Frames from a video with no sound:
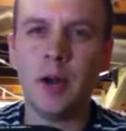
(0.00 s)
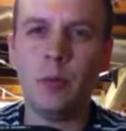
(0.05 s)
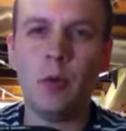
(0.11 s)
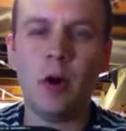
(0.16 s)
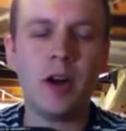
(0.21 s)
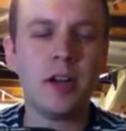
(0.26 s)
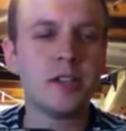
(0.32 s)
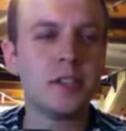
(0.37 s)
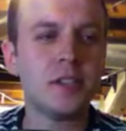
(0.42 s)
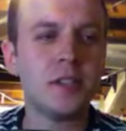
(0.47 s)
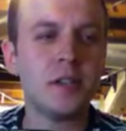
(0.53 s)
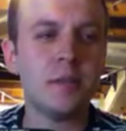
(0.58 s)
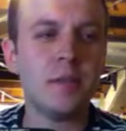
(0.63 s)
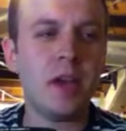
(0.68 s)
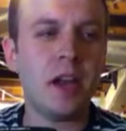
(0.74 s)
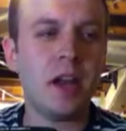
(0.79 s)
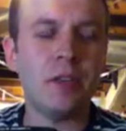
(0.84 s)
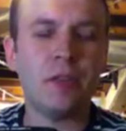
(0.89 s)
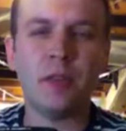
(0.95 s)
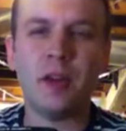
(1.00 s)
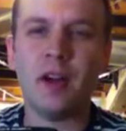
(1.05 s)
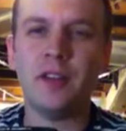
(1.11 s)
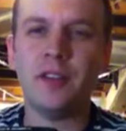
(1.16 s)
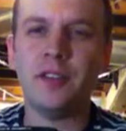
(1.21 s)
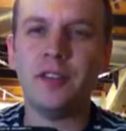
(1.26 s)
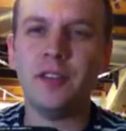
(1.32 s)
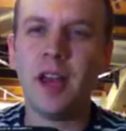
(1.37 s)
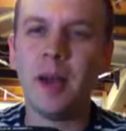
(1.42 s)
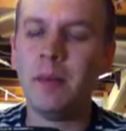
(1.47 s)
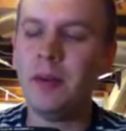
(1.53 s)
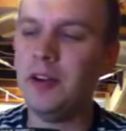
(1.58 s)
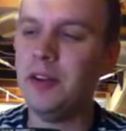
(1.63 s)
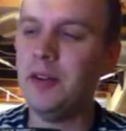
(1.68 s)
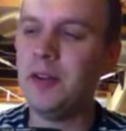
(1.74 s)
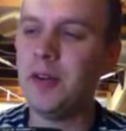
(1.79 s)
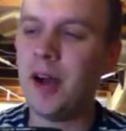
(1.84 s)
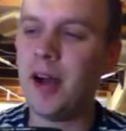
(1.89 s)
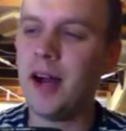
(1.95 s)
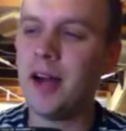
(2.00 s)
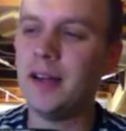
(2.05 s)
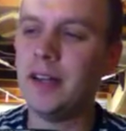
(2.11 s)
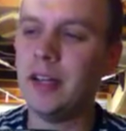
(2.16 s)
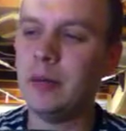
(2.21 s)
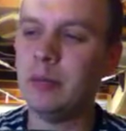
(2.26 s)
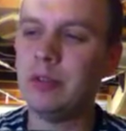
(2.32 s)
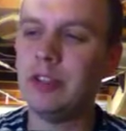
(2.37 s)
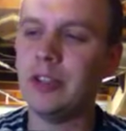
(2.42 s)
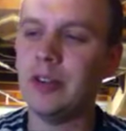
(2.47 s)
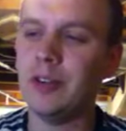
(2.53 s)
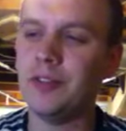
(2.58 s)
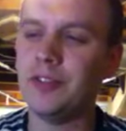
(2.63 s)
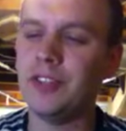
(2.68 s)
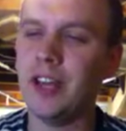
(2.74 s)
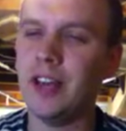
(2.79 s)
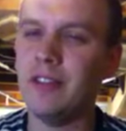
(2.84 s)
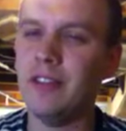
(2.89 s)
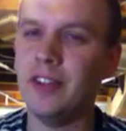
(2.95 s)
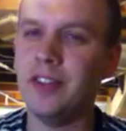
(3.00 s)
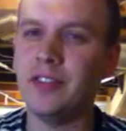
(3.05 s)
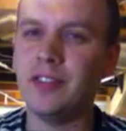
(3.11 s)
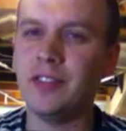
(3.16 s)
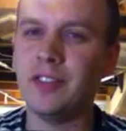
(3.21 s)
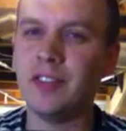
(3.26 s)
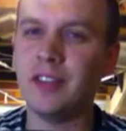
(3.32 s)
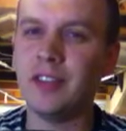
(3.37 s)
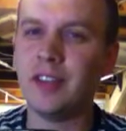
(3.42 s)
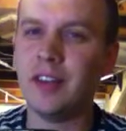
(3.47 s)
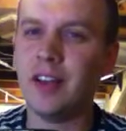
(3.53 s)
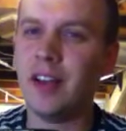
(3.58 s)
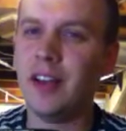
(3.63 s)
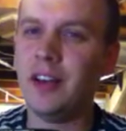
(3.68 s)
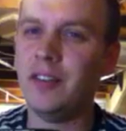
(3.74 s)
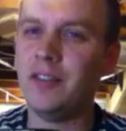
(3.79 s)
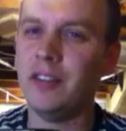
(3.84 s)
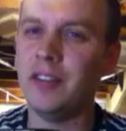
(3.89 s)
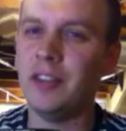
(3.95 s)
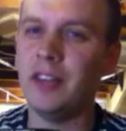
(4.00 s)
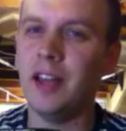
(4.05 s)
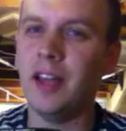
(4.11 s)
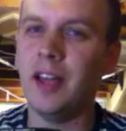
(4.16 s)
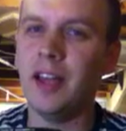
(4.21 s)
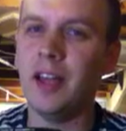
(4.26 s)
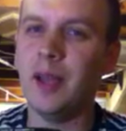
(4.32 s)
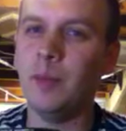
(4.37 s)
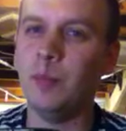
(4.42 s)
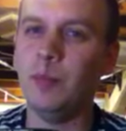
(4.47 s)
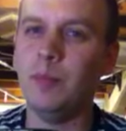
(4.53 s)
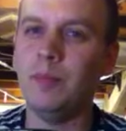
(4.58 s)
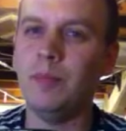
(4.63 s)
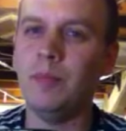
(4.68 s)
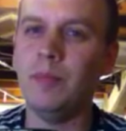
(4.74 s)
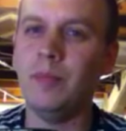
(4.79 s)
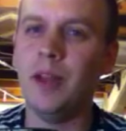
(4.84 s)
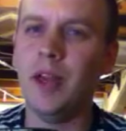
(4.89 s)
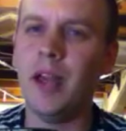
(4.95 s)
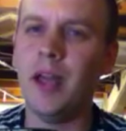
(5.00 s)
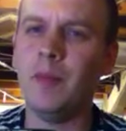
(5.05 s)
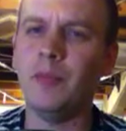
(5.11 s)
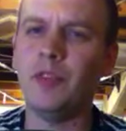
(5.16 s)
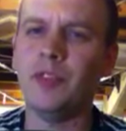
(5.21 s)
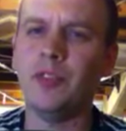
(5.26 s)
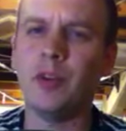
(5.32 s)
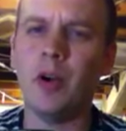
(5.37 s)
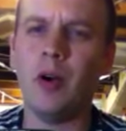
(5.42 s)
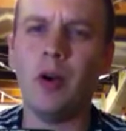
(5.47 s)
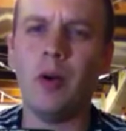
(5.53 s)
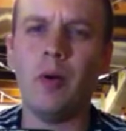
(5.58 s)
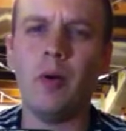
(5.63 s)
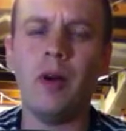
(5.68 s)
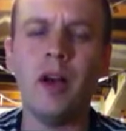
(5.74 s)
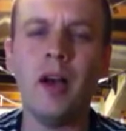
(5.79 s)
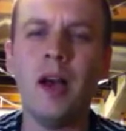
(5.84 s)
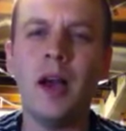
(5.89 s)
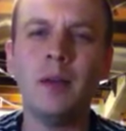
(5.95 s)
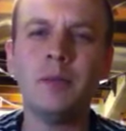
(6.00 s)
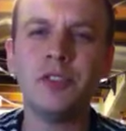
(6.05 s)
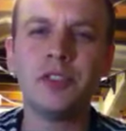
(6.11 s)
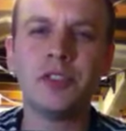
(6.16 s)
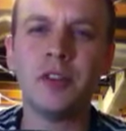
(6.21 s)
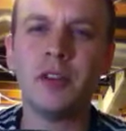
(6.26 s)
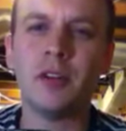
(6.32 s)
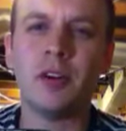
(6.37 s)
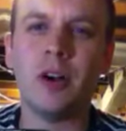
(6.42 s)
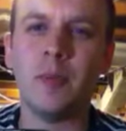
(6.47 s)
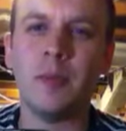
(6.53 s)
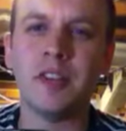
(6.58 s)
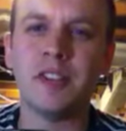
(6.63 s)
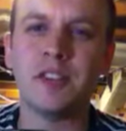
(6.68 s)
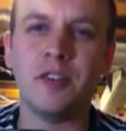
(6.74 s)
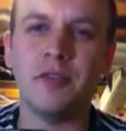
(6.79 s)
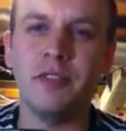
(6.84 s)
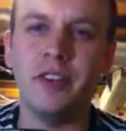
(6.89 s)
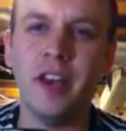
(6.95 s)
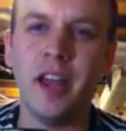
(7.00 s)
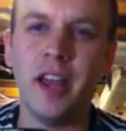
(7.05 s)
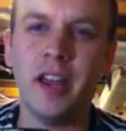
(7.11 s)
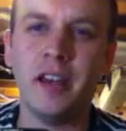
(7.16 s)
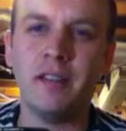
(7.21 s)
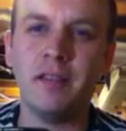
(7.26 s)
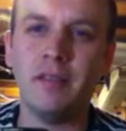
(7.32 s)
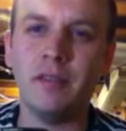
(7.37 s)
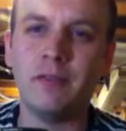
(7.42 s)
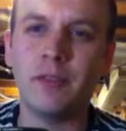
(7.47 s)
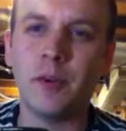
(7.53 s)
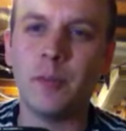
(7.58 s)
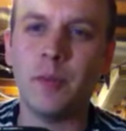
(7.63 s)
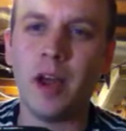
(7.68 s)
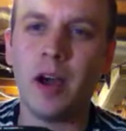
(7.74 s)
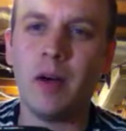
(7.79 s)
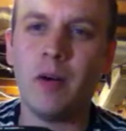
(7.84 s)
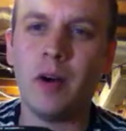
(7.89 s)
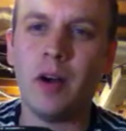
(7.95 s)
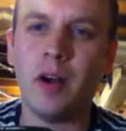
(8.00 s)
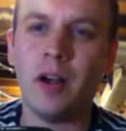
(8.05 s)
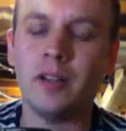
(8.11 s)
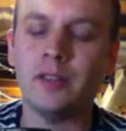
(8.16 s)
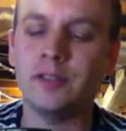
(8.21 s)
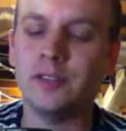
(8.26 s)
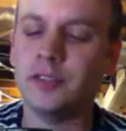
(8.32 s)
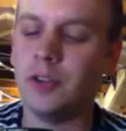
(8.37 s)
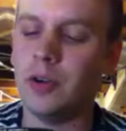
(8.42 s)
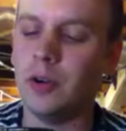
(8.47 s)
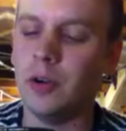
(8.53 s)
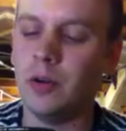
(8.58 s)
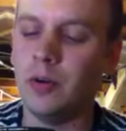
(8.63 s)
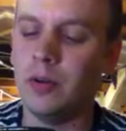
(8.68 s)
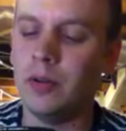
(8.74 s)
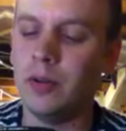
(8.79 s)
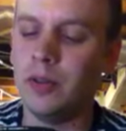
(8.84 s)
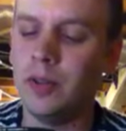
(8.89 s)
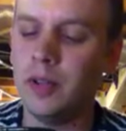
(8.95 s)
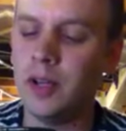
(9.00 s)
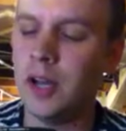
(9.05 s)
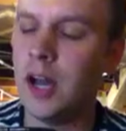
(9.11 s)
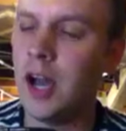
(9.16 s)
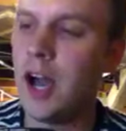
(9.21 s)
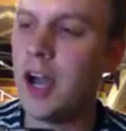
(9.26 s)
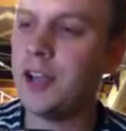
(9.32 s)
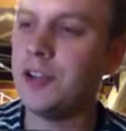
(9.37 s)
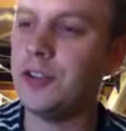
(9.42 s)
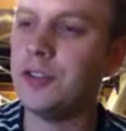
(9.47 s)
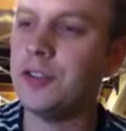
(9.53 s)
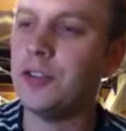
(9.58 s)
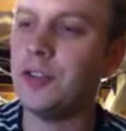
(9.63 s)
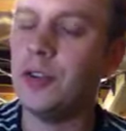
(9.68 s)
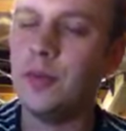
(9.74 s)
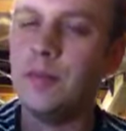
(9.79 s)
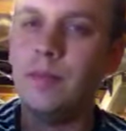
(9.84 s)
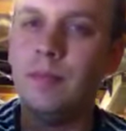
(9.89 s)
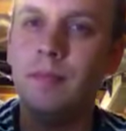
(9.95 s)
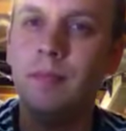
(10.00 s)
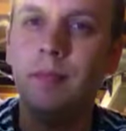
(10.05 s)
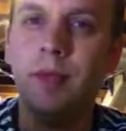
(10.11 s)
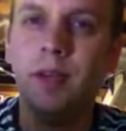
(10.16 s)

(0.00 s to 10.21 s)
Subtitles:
watched them and I thought Shabaduha007 is kind of a lame name, so I'm just gonna call myself Nate from now on. So, hi YouTube,